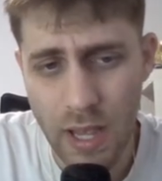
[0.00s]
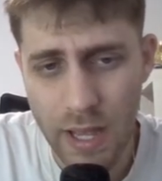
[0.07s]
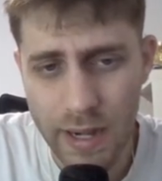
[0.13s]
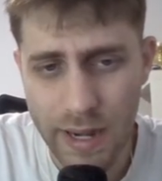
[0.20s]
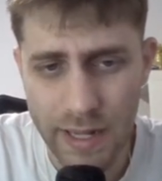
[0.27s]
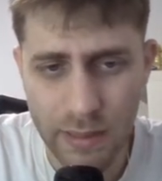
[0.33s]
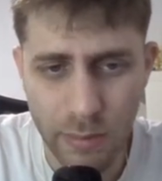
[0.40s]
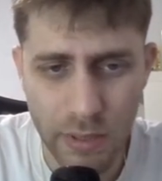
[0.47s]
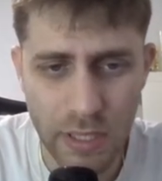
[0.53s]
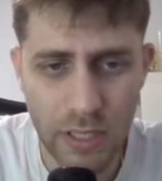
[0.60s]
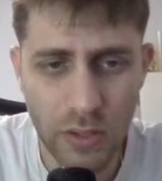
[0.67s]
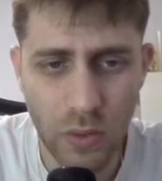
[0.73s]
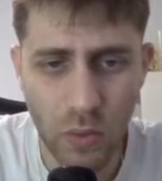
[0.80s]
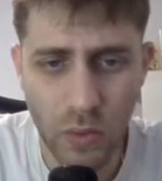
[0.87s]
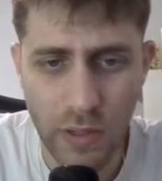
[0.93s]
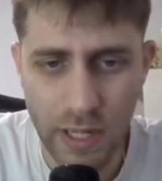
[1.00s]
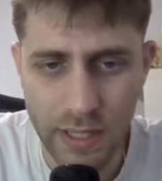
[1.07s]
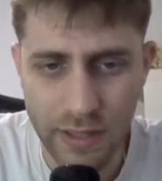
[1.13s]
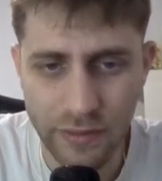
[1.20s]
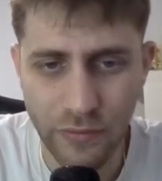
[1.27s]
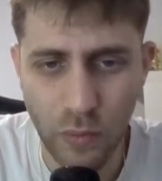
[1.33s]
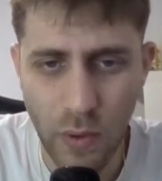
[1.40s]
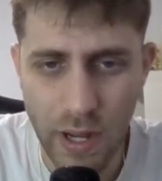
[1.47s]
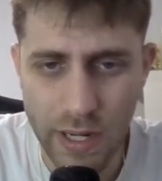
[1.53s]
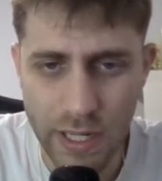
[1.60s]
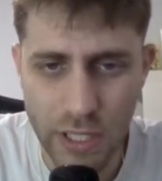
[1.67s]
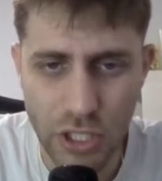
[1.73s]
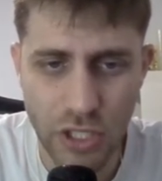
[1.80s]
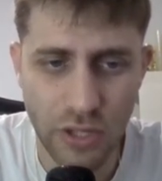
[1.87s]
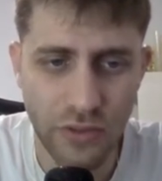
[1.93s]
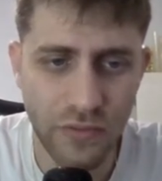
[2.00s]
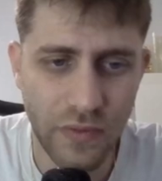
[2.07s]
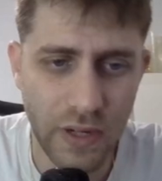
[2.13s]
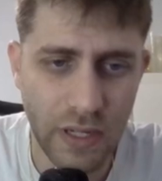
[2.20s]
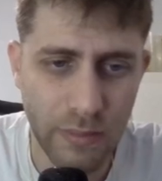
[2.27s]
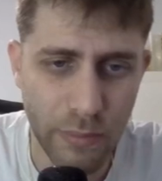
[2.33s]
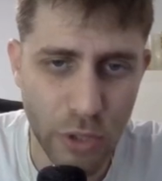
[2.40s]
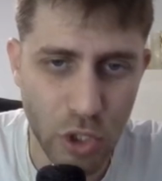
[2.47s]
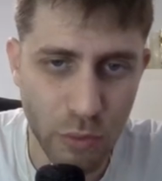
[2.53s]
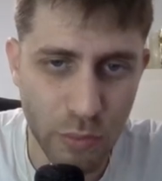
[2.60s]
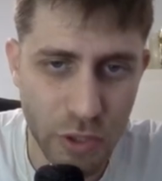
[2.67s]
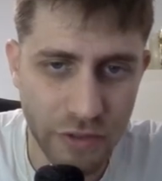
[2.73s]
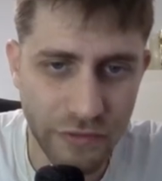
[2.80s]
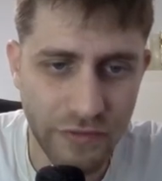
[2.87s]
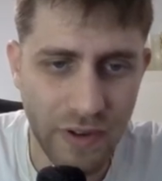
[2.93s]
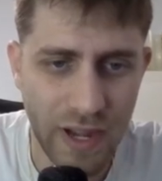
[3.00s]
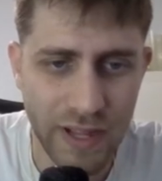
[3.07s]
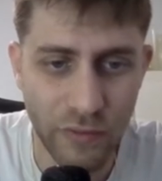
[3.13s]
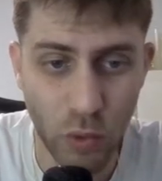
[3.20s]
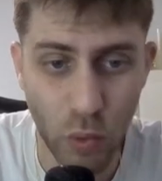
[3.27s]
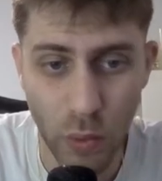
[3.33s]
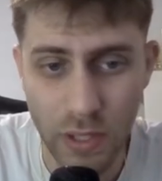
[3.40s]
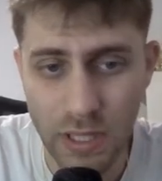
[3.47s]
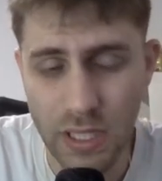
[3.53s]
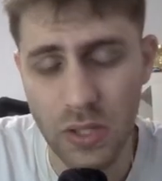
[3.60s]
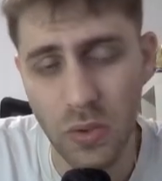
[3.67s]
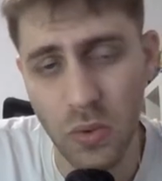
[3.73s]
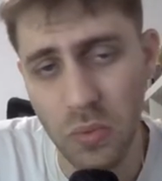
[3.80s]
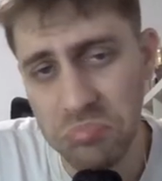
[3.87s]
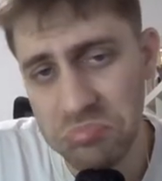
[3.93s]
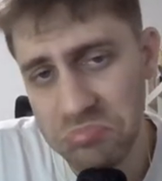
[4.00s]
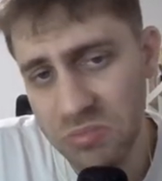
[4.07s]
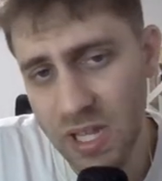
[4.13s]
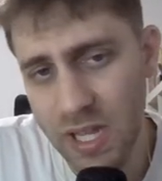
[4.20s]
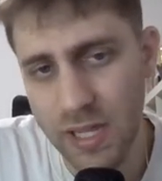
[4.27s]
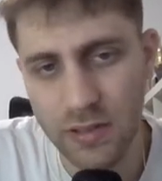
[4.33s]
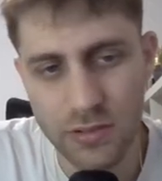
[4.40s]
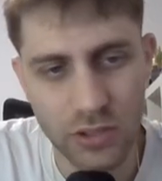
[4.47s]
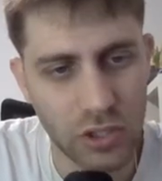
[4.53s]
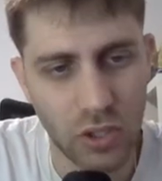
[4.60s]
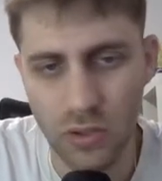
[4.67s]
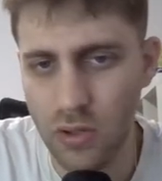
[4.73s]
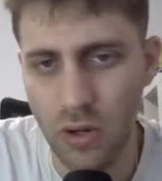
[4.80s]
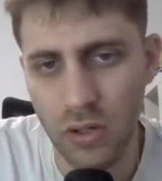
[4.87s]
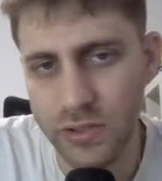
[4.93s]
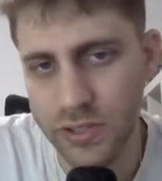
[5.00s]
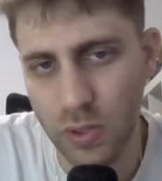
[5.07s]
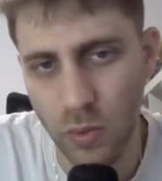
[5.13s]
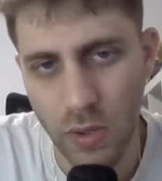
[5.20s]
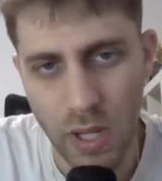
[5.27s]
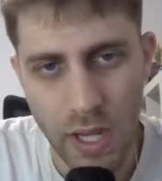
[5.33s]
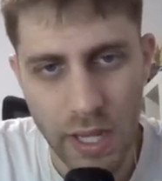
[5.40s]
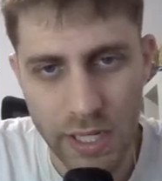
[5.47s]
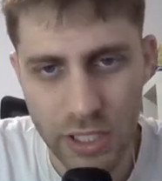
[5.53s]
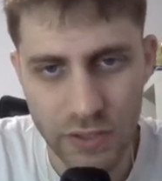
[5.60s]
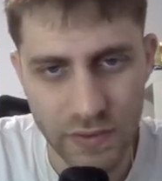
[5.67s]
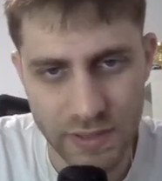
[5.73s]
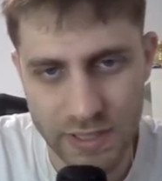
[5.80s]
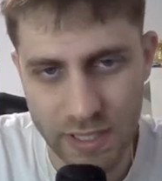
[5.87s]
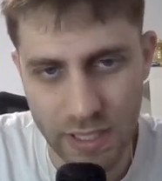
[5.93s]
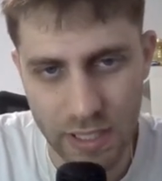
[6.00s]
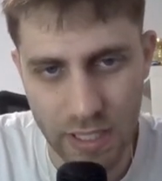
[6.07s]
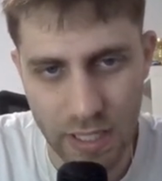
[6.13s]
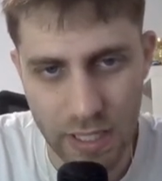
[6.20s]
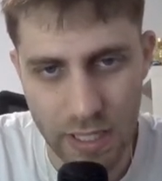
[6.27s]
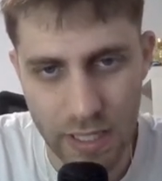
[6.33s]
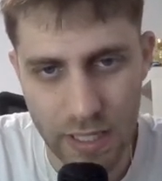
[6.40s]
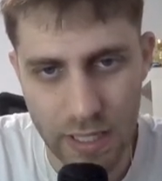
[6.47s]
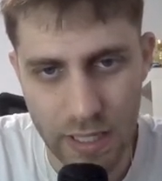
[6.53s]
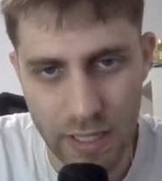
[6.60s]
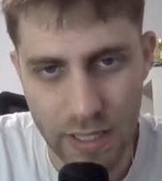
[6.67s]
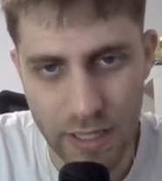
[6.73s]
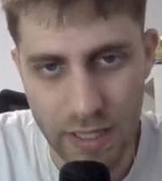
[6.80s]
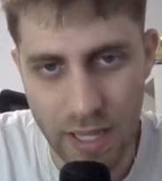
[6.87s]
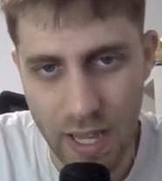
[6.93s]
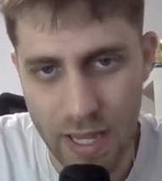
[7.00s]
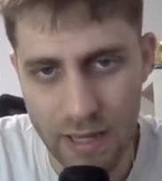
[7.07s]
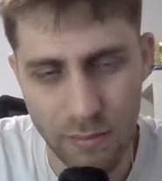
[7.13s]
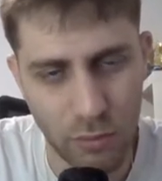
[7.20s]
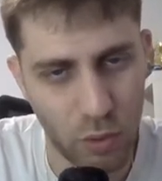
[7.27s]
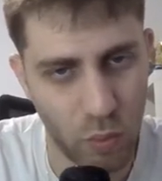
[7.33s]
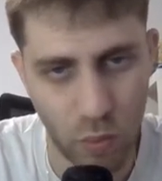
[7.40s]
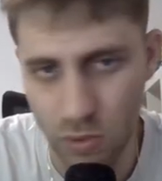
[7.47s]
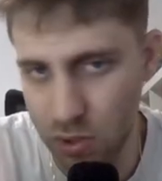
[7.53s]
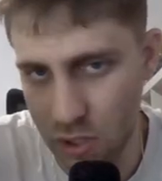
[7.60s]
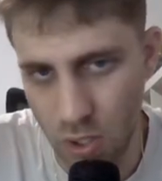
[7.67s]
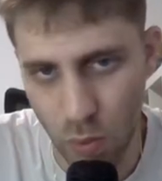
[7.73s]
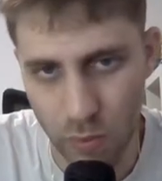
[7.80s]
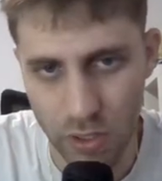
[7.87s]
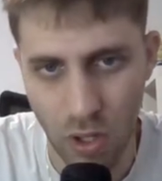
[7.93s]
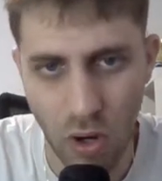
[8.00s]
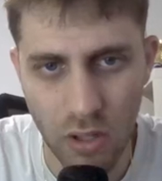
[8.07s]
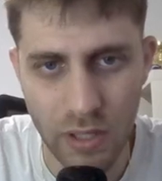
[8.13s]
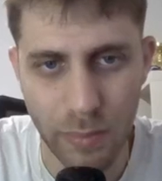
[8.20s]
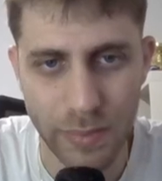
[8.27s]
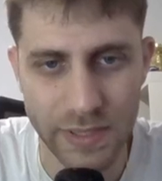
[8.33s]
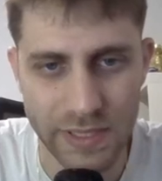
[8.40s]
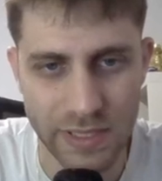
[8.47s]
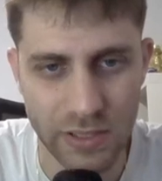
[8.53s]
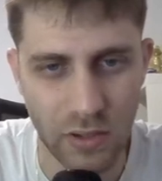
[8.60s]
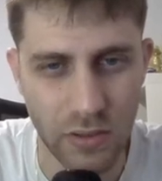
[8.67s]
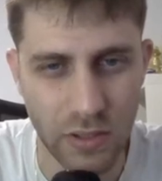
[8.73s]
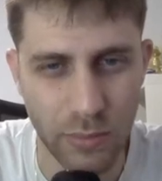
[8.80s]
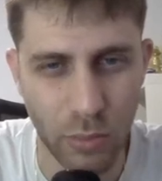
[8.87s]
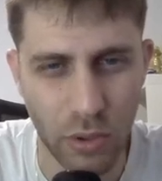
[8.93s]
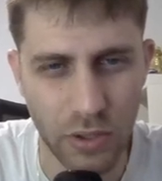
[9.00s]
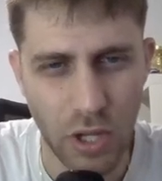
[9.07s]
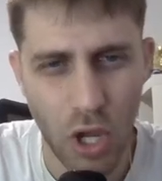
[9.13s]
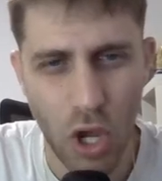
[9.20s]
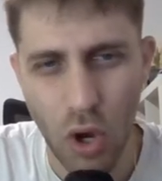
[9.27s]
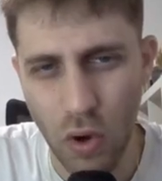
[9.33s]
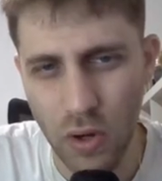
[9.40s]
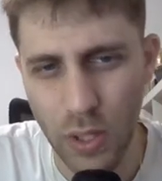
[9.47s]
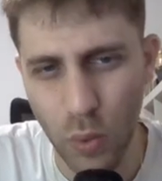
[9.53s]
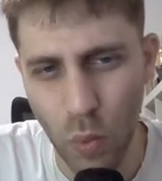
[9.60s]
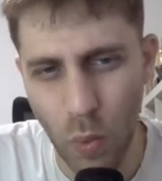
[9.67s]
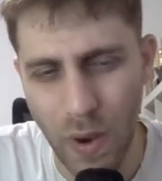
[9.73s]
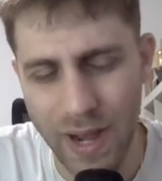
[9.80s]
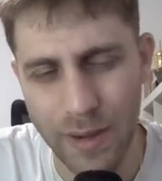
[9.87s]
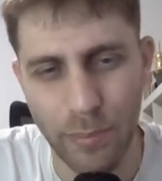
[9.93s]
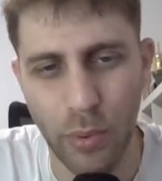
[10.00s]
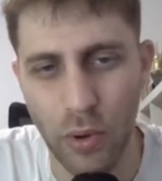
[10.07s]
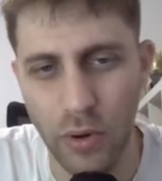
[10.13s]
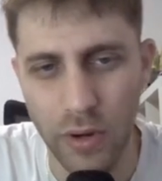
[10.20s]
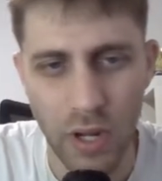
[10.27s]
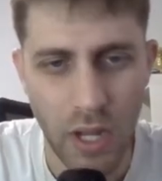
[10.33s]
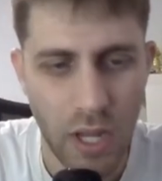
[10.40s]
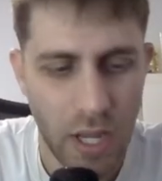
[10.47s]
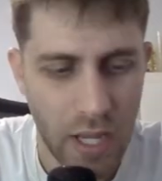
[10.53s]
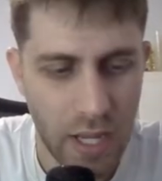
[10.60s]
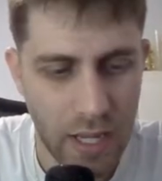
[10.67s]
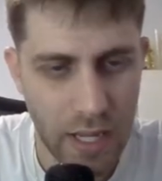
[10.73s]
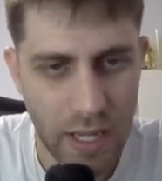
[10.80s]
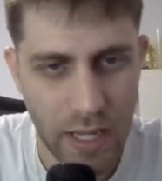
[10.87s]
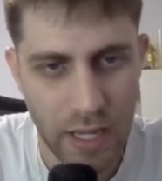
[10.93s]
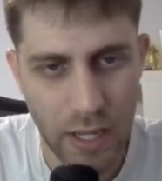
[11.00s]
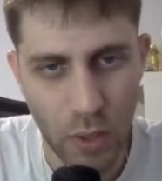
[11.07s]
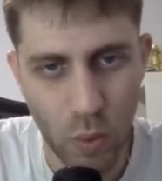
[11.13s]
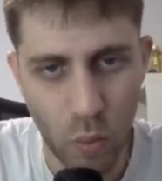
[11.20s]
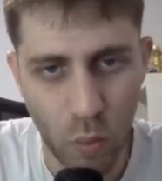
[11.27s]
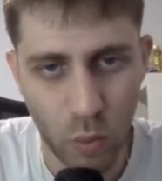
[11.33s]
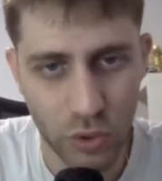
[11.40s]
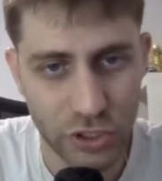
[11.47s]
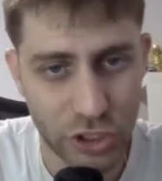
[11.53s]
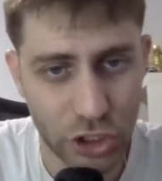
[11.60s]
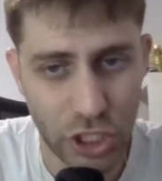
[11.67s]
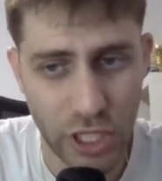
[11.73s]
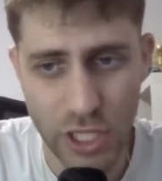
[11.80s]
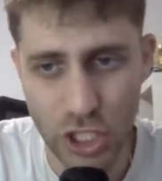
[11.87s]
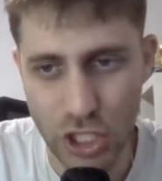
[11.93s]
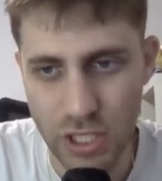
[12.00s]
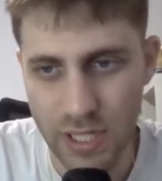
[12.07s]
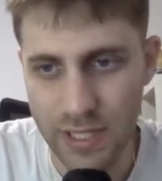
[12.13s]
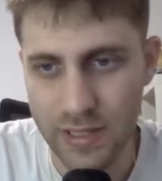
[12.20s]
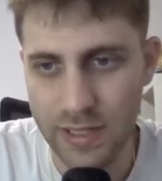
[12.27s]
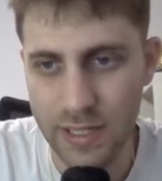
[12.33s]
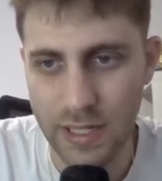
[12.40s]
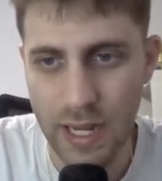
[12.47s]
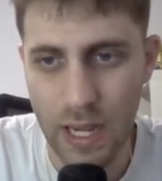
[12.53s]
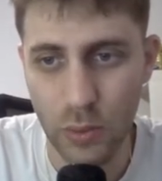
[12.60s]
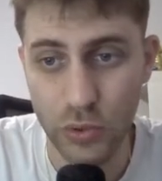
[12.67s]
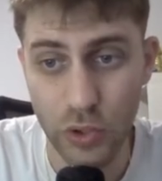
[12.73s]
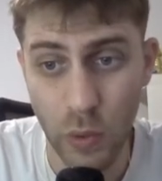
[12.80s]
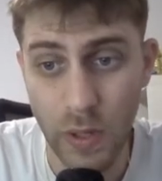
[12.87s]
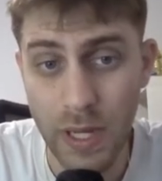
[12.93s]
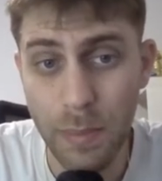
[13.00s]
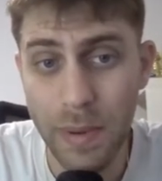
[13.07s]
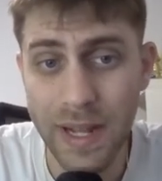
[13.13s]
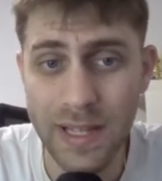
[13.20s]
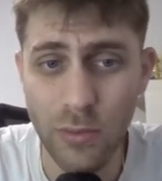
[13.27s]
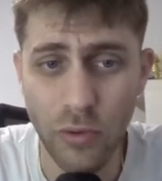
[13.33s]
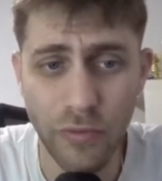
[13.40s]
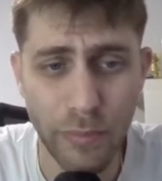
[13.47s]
knight bd2, knight f1, knight g3, bishop g5, queen d2, yeah, so also interesting game, you know, with all the pieces on the board, only one pawn was changed until now. So he played the move